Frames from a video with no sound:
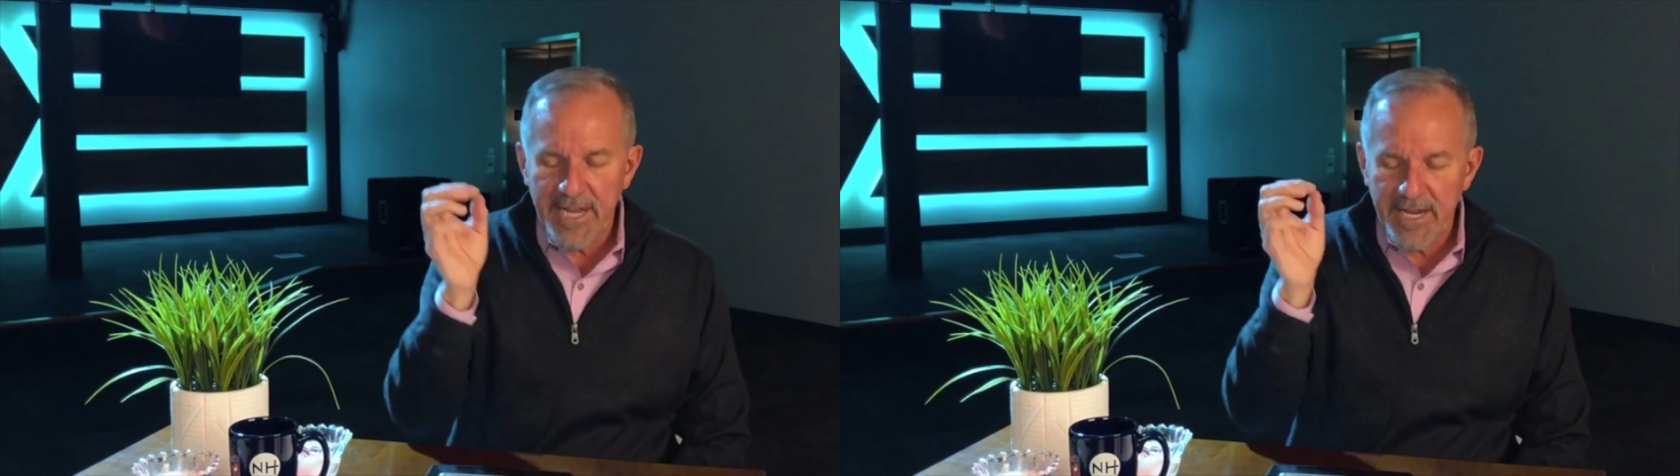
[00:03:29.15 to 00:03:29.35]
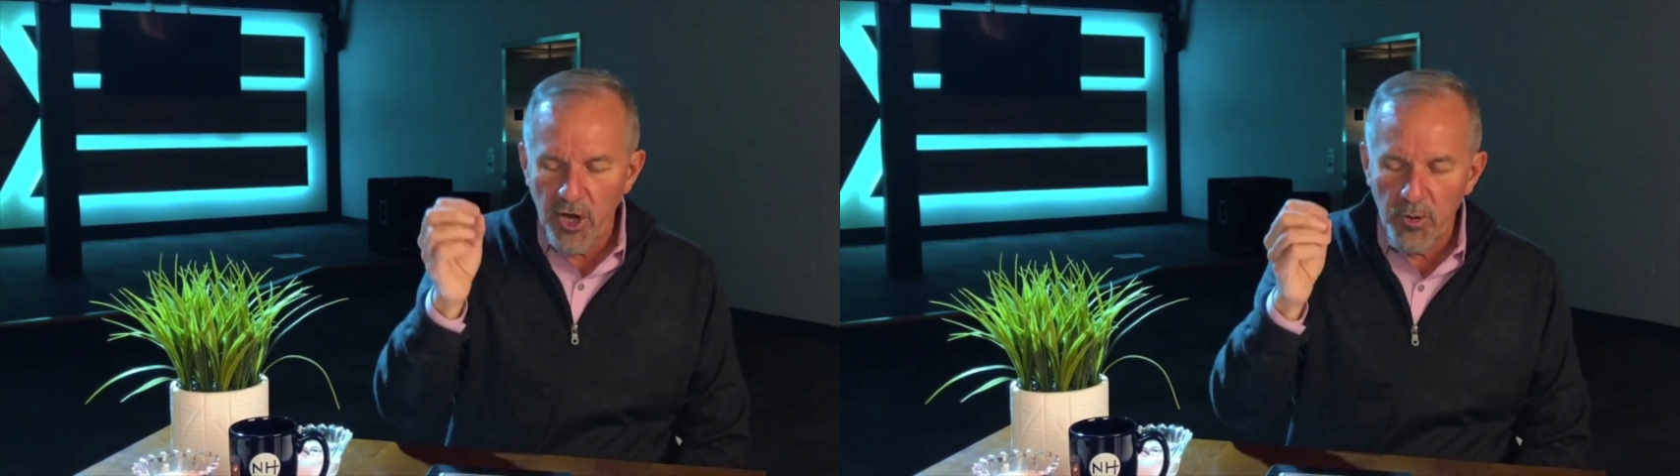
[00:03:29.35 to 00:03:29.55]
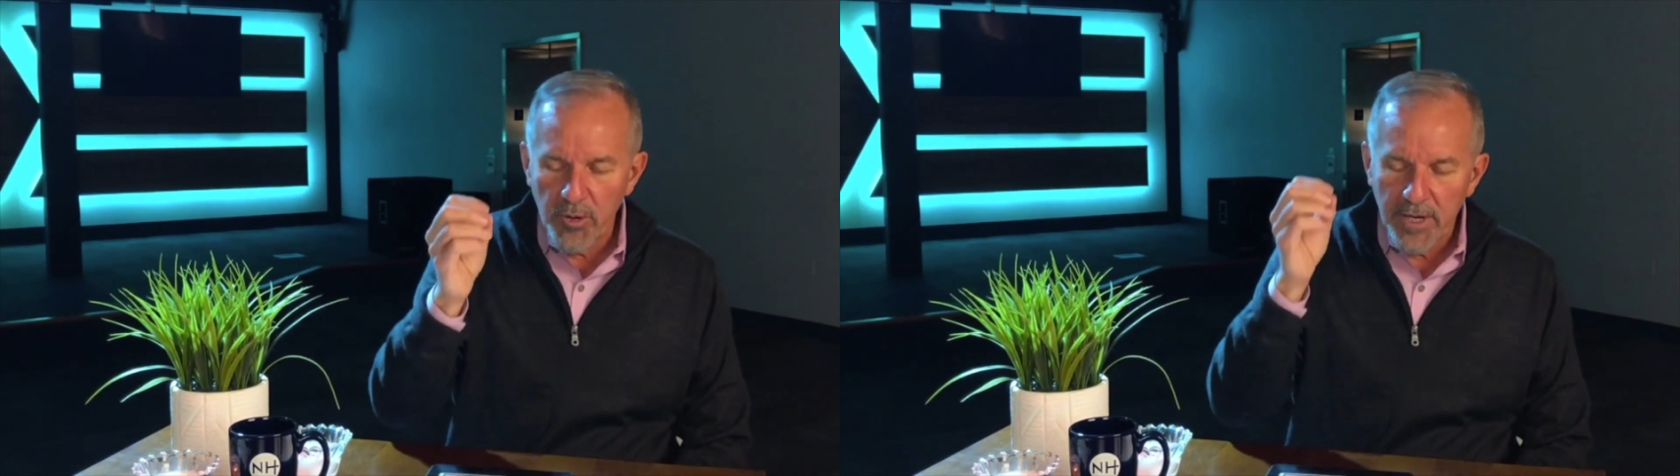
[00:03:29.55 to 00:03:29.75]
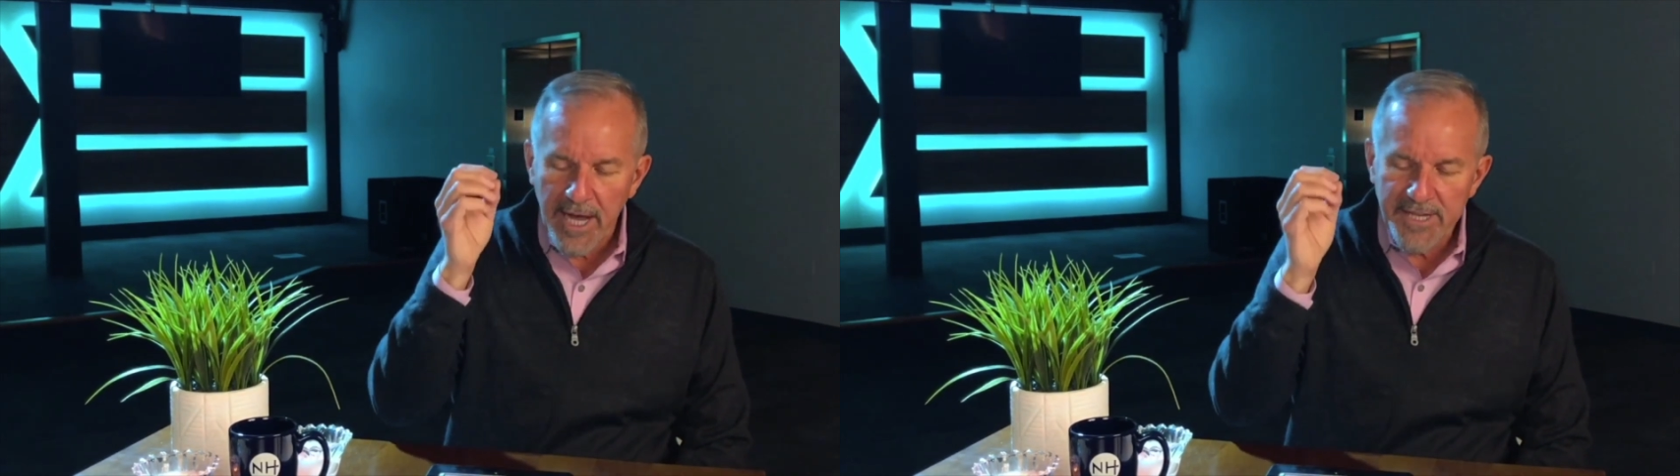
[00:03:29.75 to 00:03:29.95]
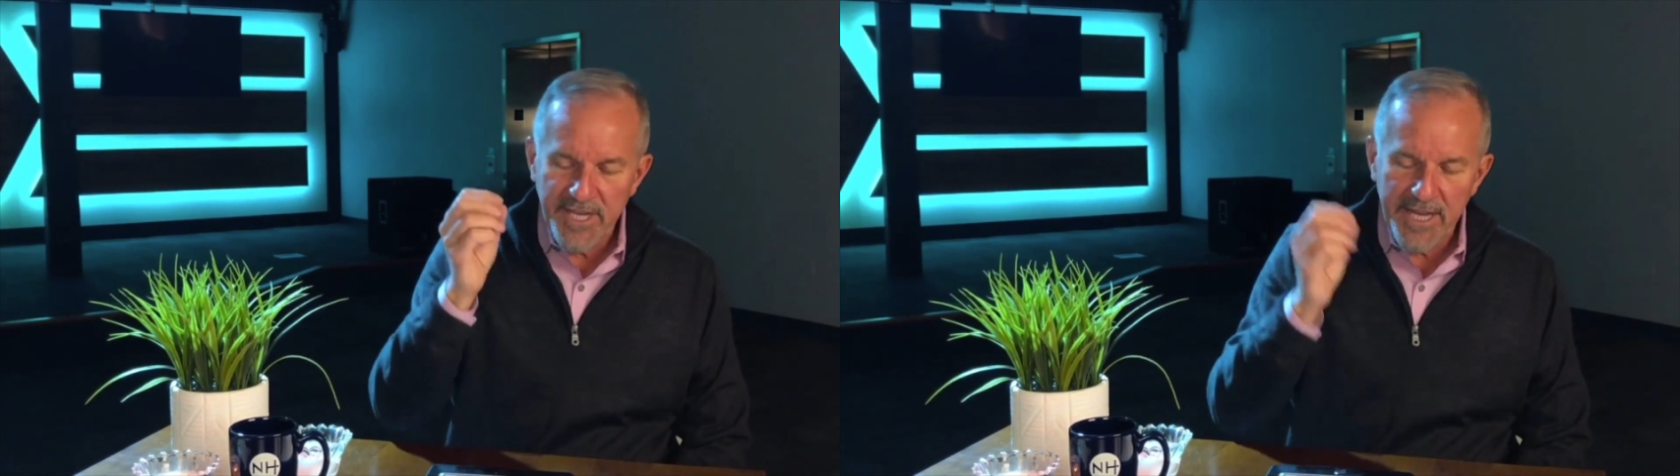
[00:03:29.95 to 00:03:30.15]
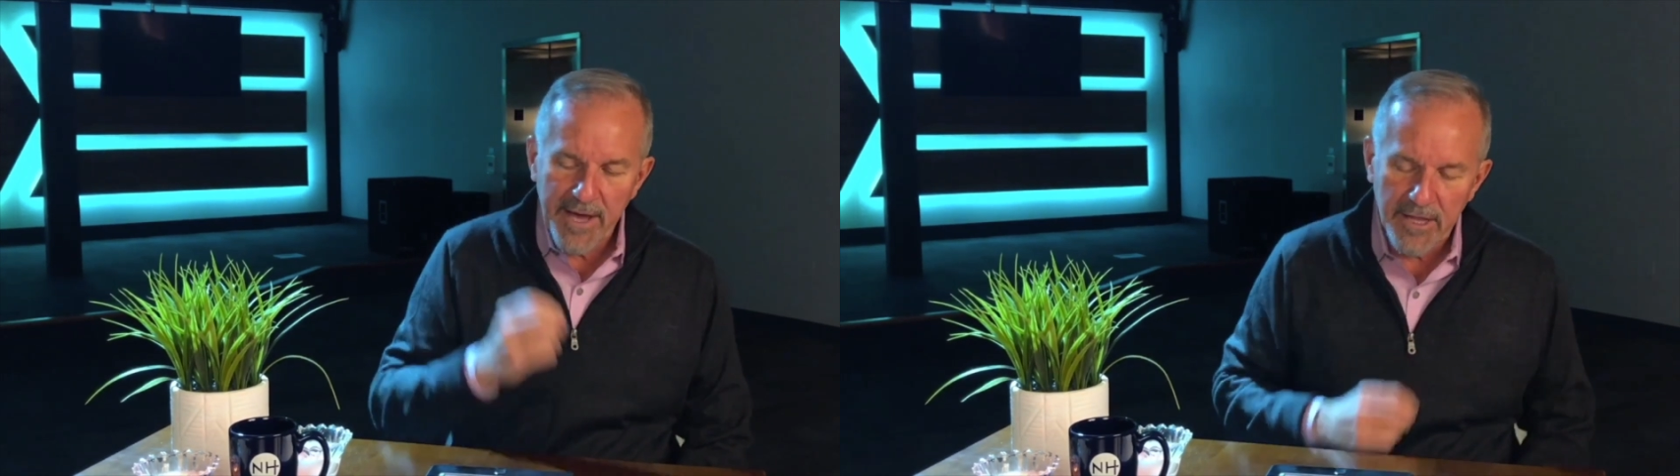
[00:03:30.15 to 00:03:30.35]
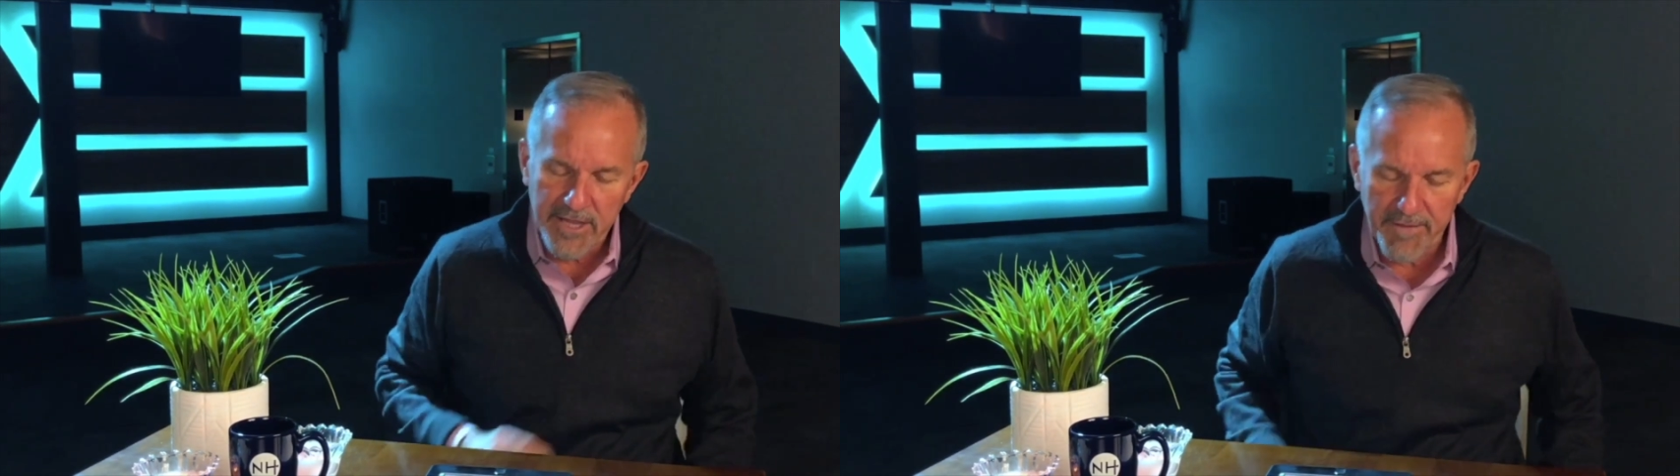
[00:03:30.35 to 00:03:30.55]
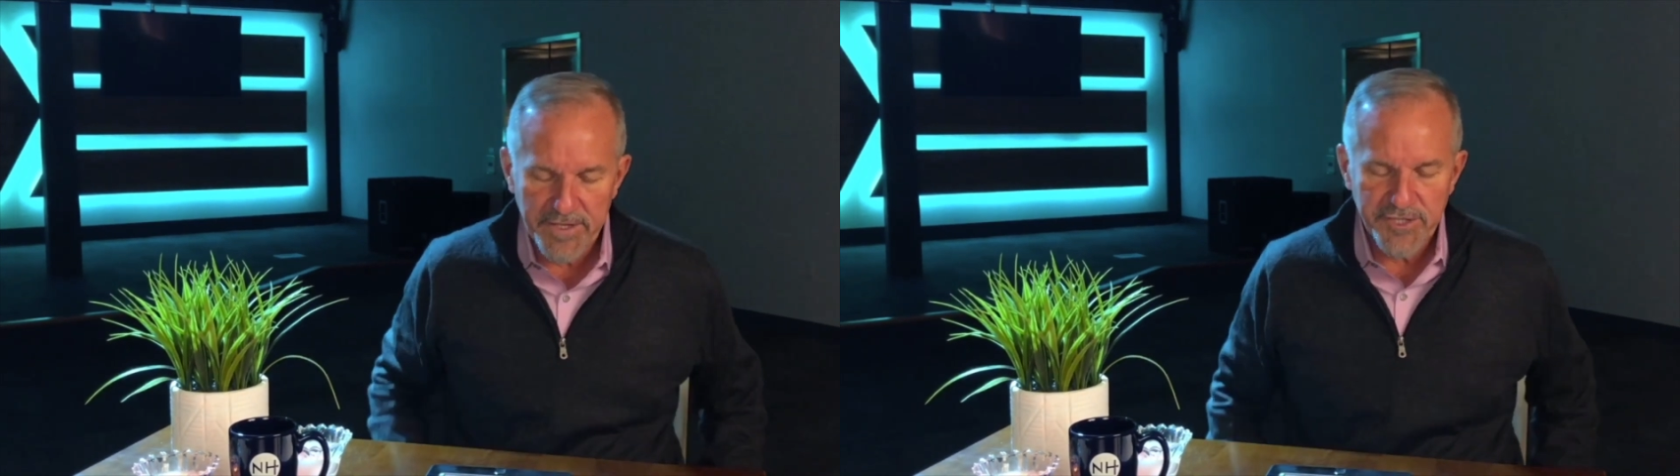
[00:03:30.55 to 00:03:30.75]
Take note, Isaiah
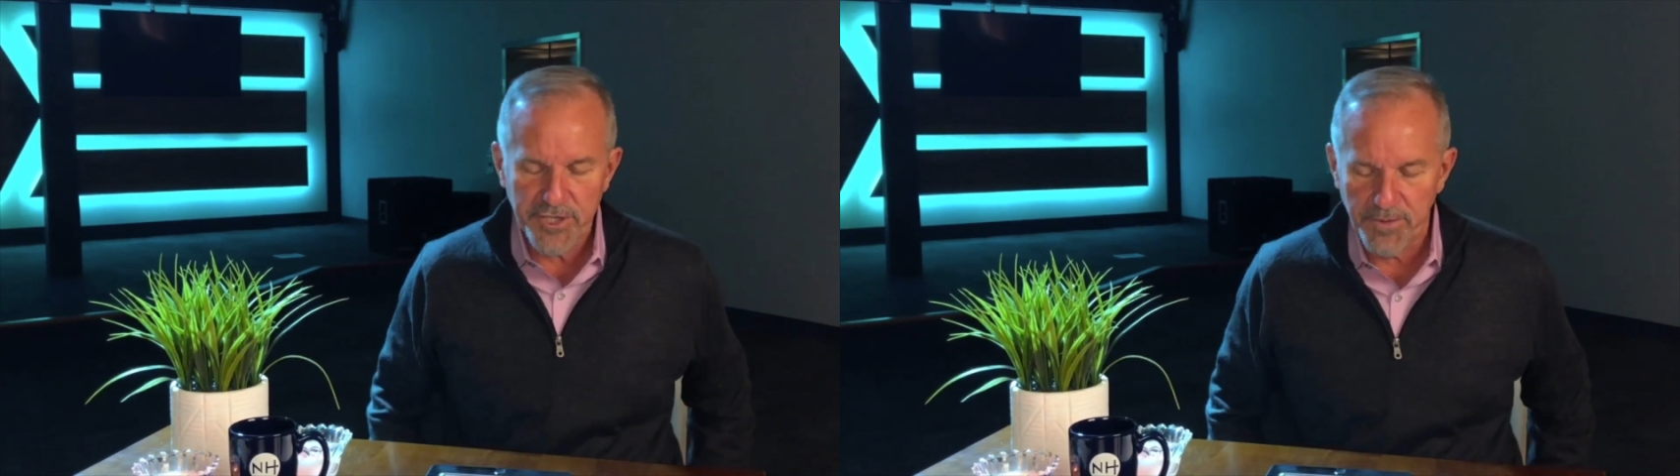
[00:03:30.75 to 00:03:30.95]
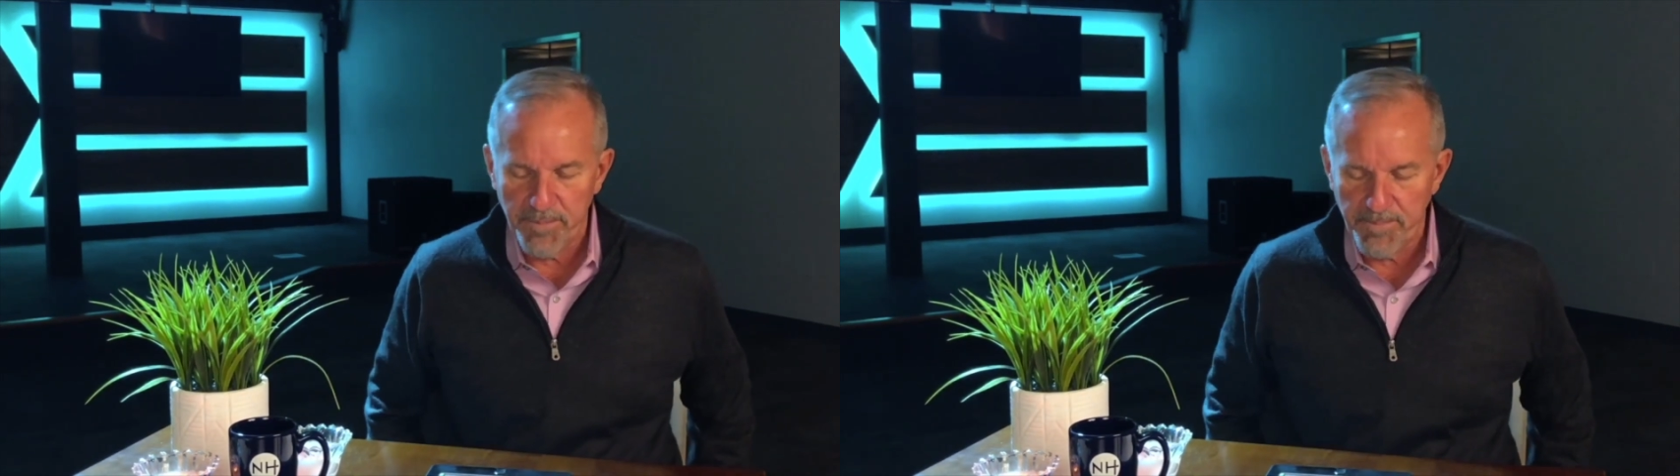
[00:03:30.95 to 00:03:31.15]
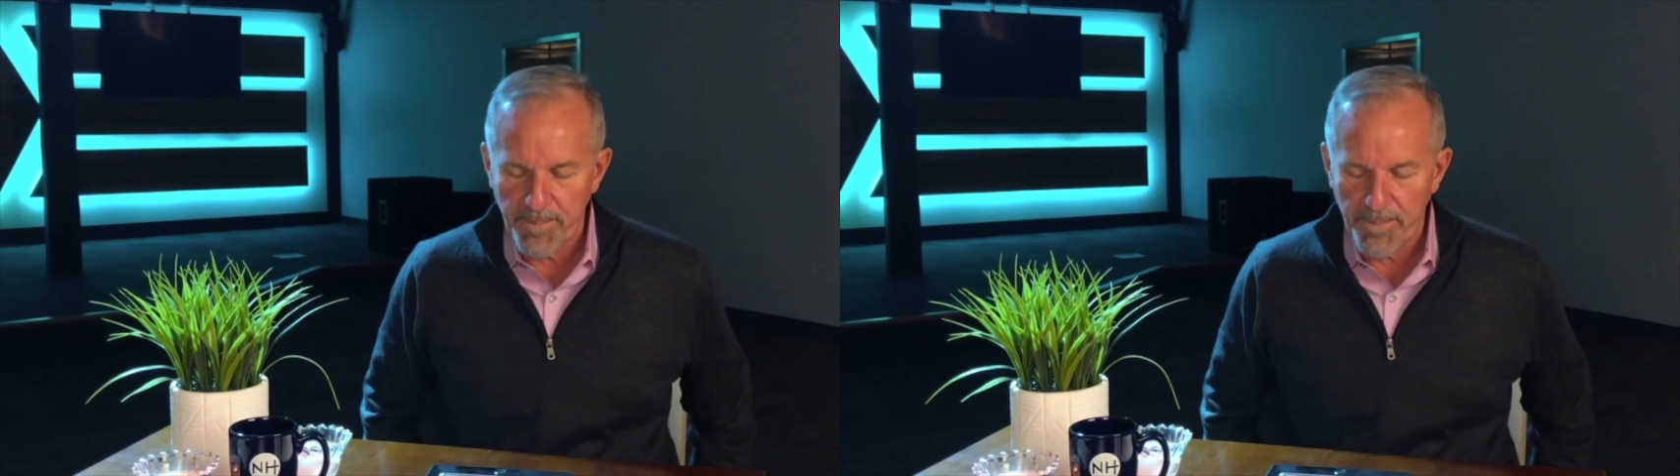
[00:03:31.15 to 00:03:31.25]
11, 2.